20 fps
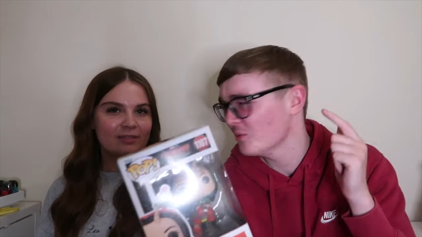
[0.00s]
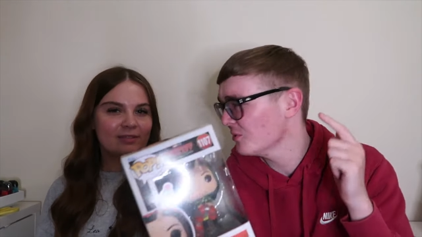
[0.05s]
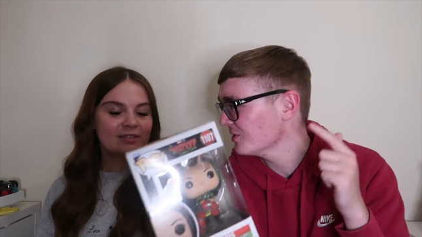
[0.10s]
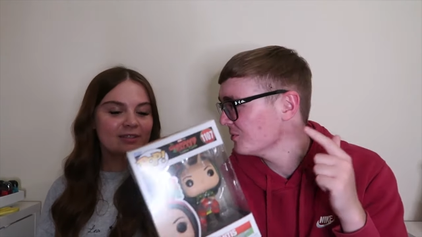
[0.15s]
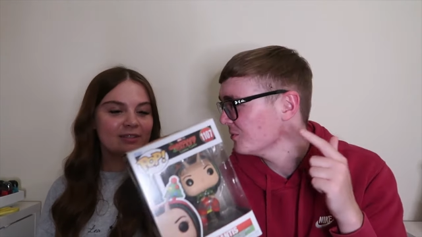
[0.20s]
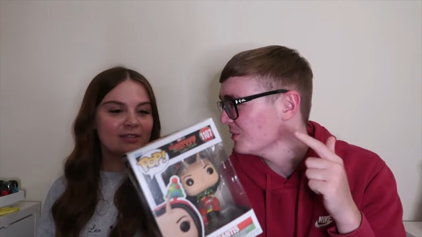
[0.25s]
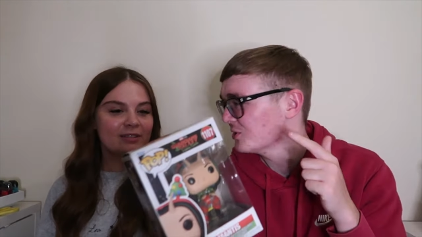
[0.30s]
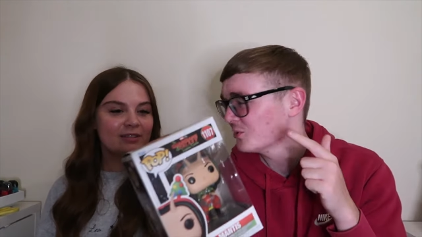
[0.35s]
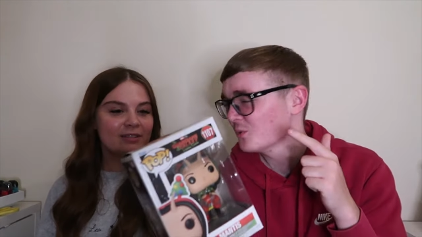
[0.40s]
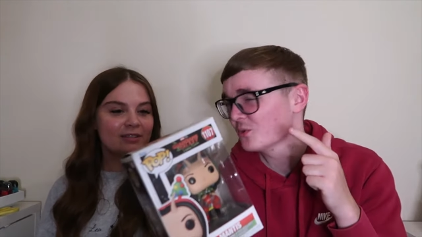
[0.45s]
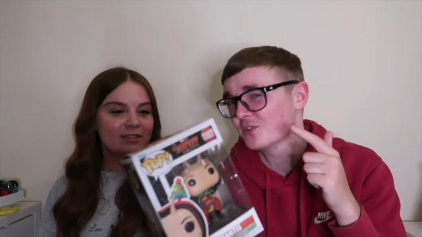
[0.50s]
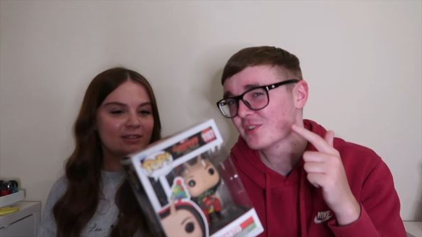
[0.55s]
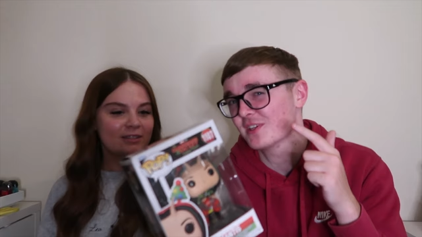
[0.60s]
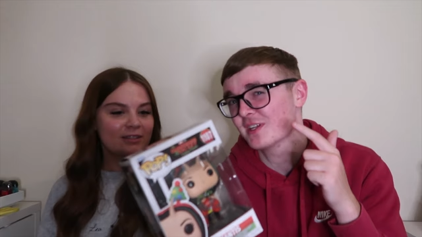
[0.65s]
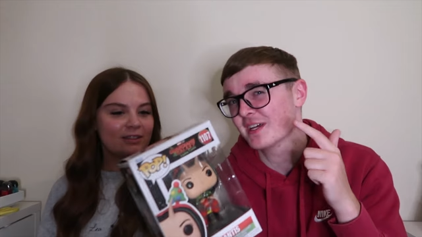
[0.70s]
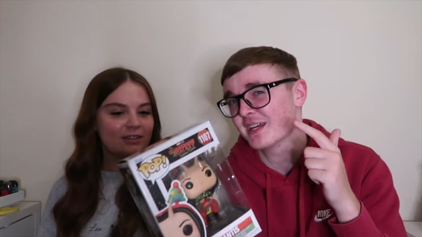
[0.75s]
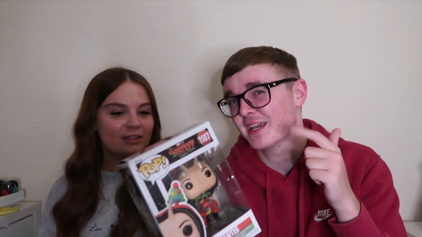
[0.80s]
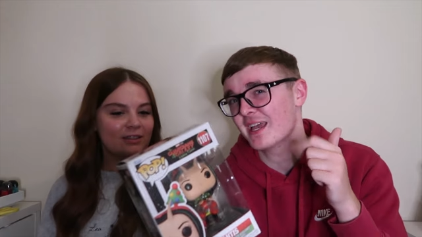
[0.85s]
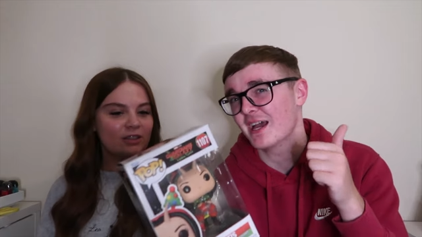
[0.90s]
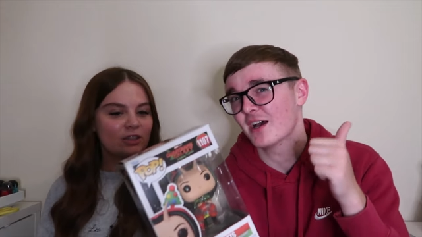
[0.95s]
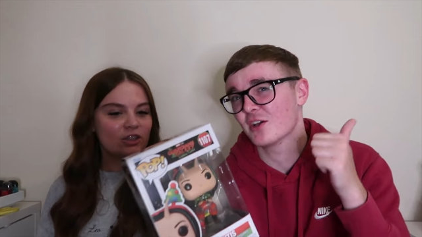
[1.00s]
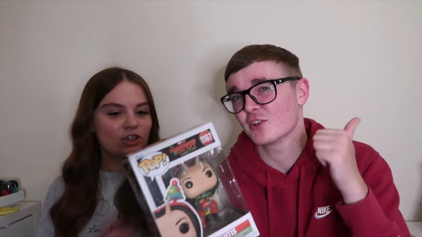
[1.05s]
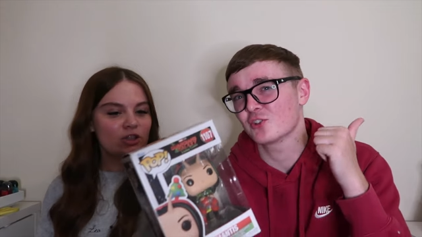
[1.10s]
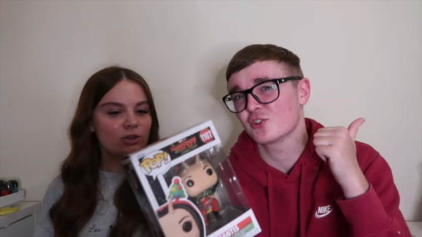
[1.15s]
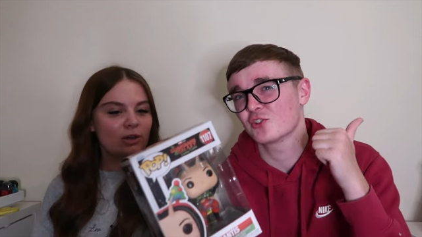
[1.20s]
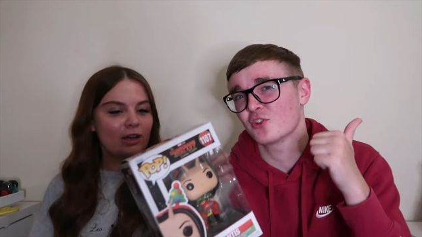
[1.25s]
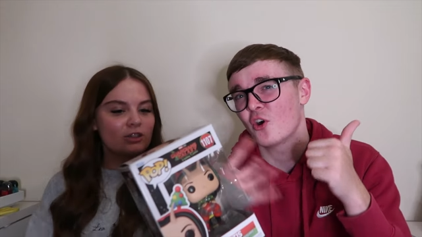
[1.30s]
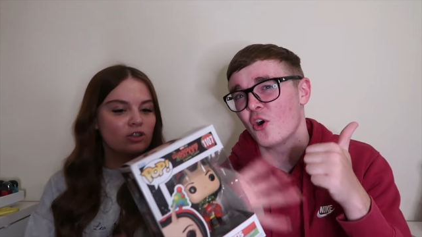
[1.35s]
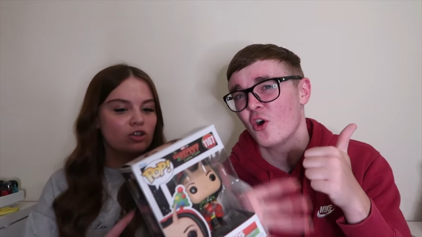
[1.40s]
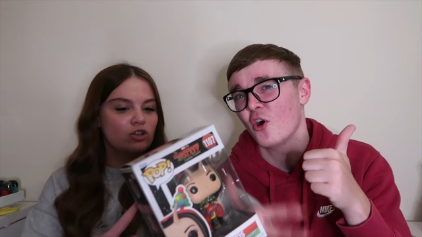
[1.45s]
Speaker 1: which ones did I get? you
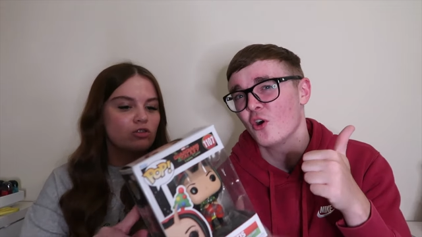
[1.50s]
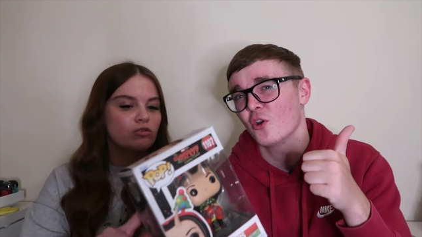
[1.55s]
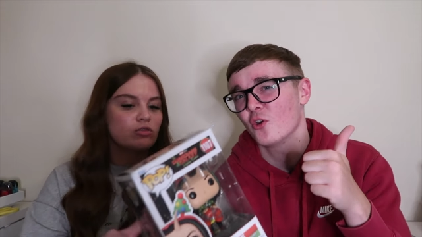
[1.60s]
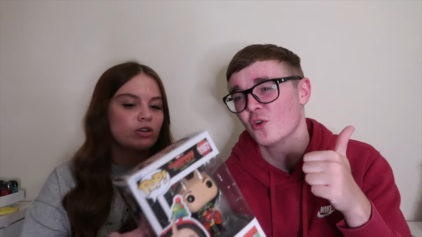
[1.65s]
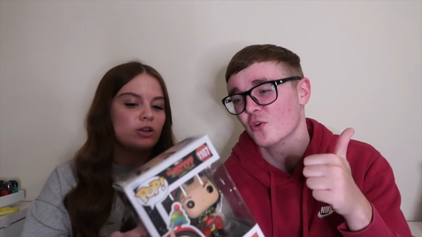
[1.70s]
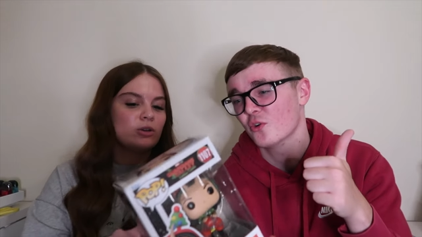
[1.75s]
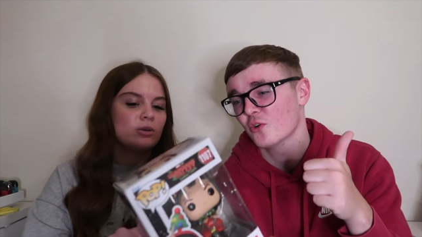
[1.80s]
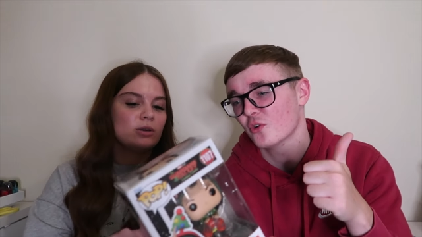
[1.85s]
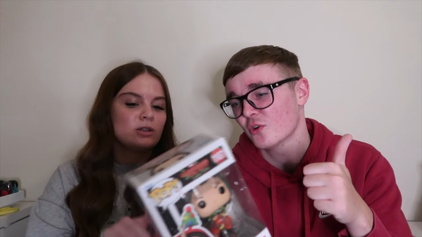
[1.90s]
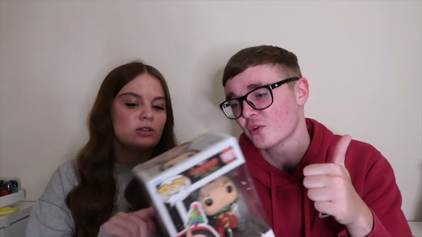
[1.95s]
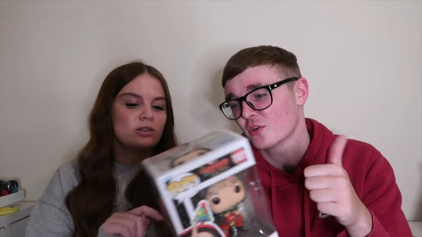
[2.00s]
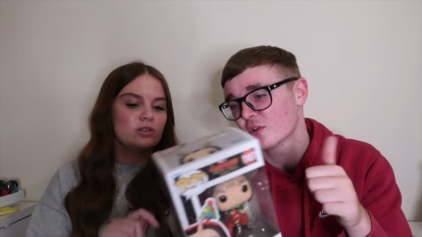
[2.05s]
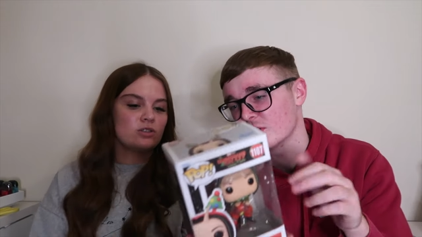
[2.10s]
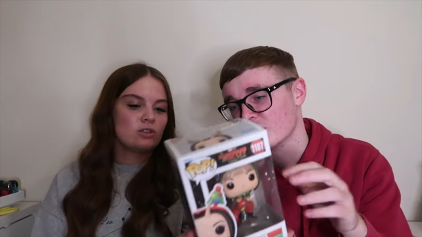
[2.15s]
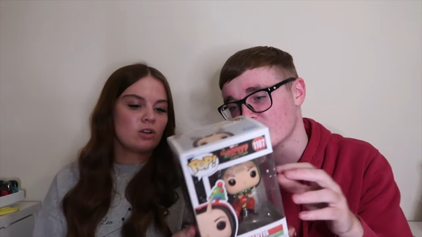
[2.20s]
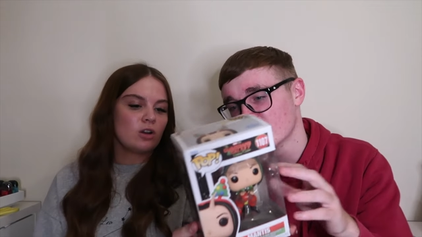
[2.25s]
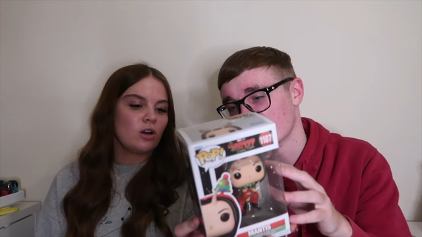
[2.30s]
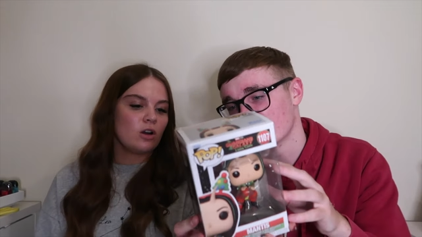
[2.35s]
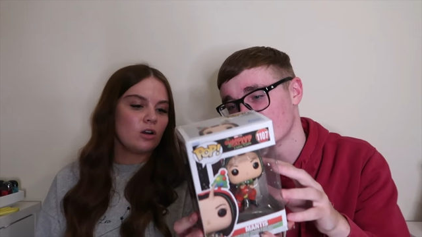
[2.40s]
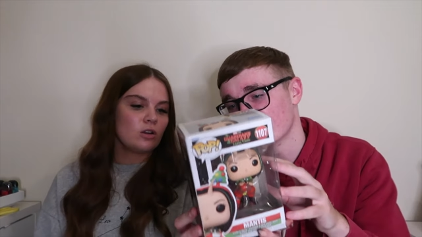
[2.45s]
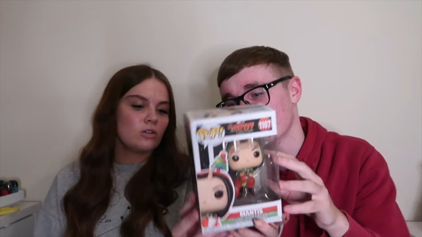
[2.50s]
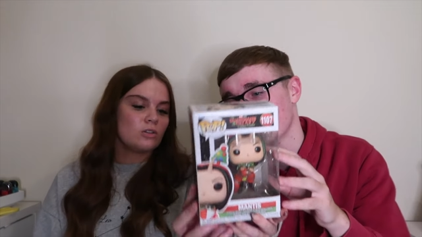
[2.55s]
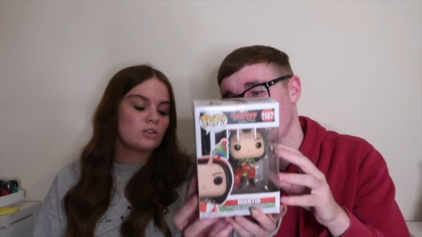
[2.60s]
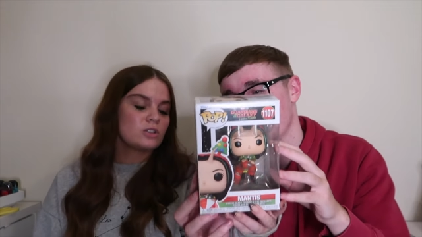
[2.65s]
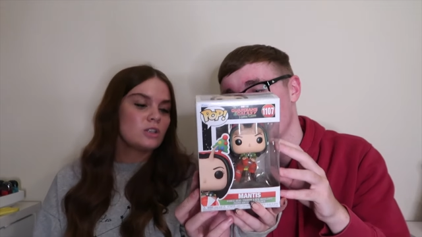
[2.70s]
had Groot and Star Lord.